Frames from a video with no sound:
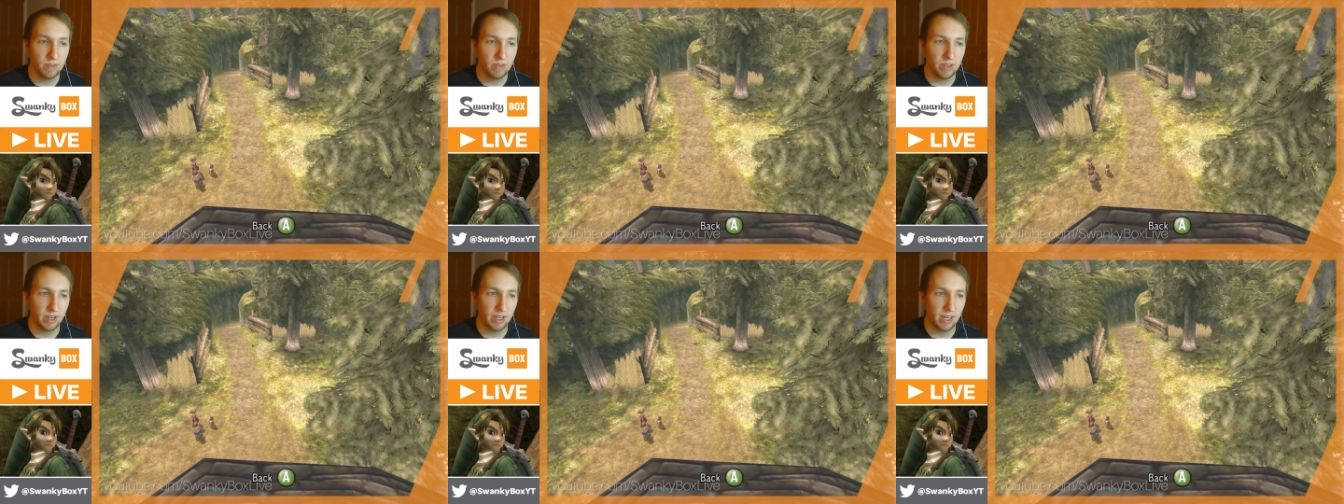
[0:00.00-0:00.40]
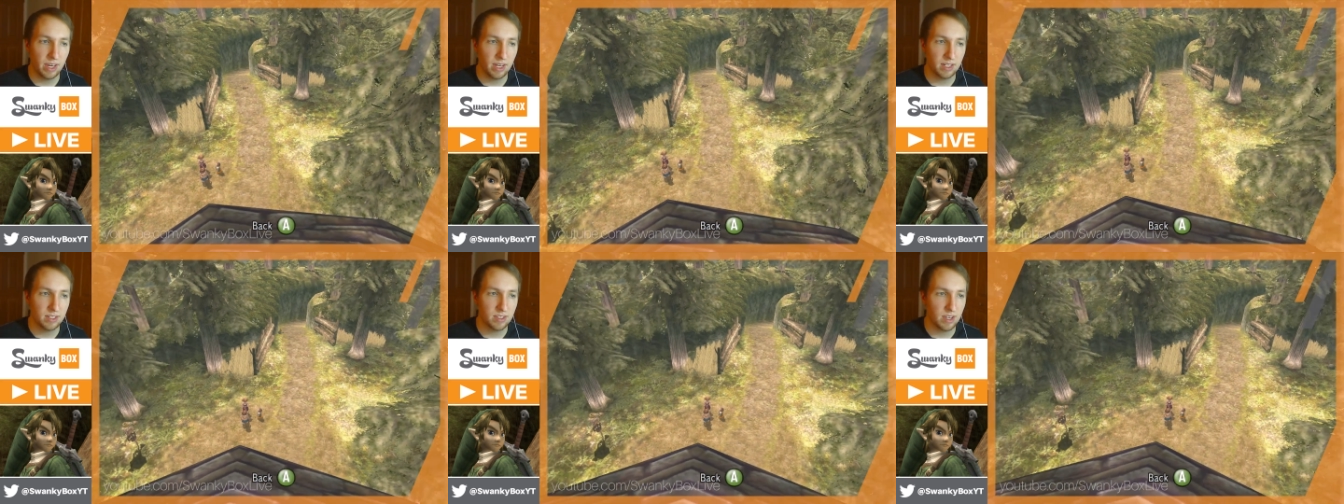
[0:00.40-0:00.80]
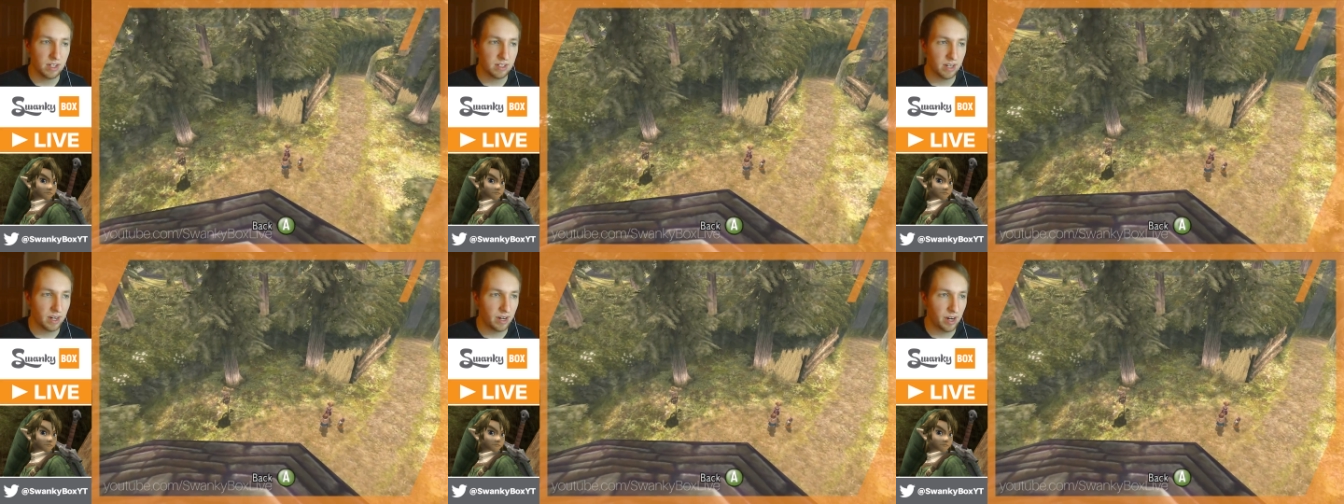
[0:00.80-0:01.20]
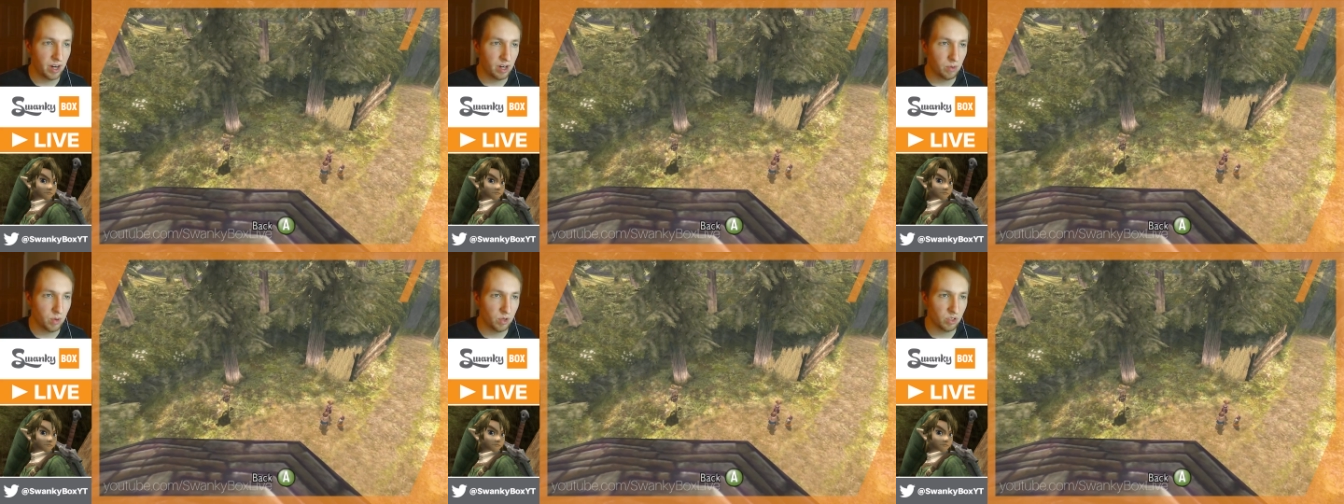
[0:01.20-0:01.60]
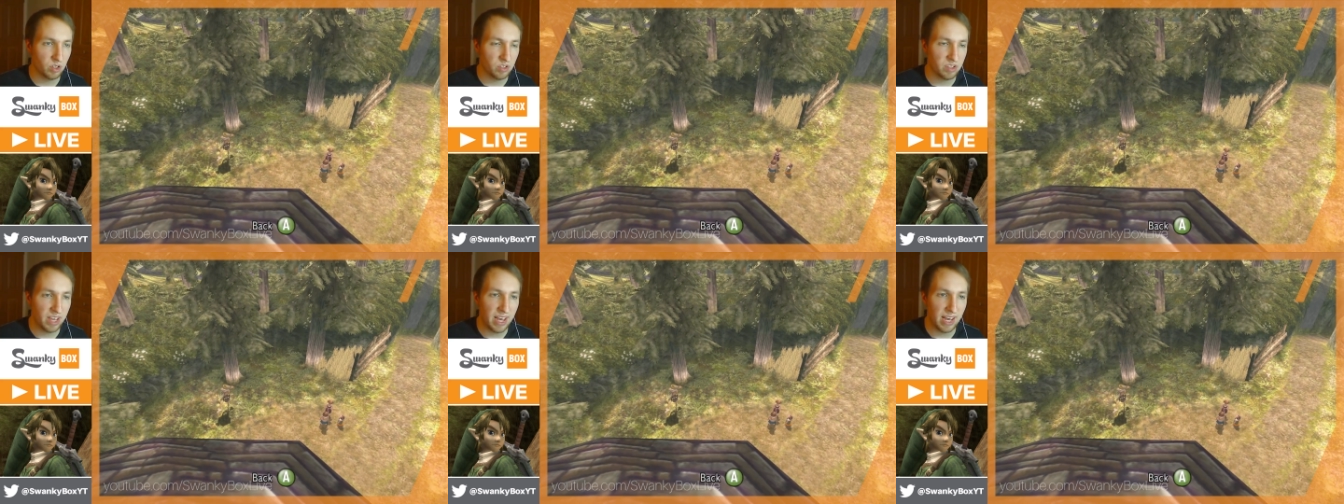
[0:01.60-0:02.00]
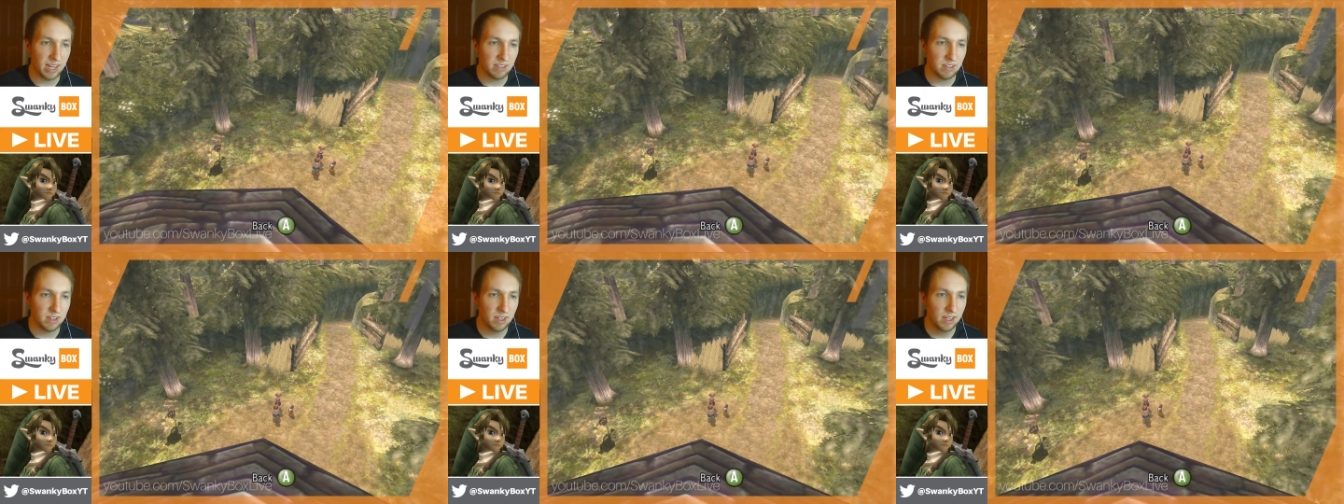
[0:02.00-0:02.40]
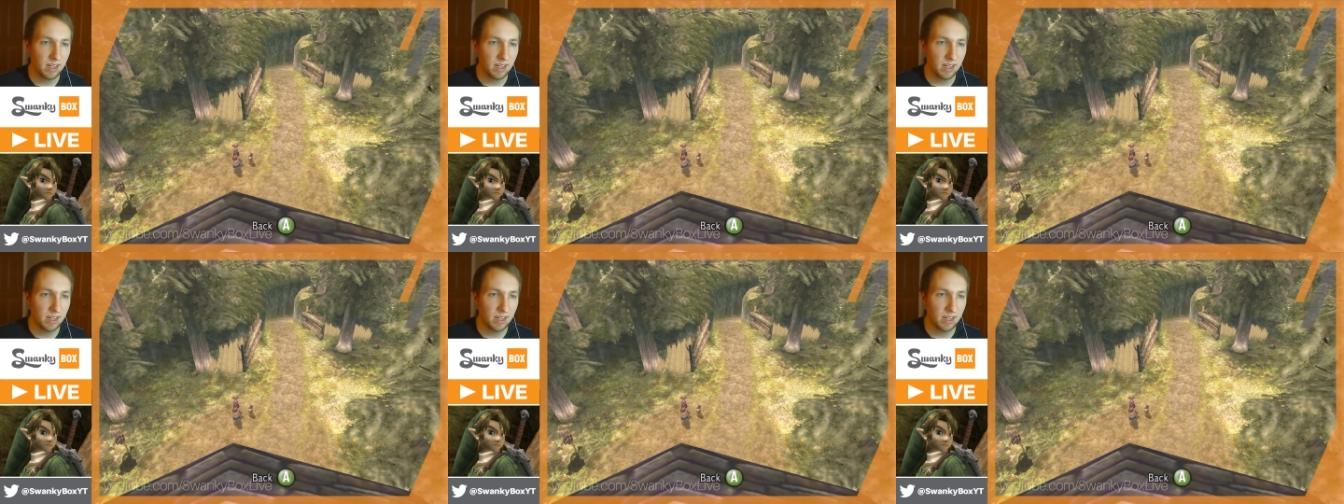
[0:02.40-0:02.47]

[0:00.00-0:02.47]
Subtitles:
The kids, the entire area we were just at.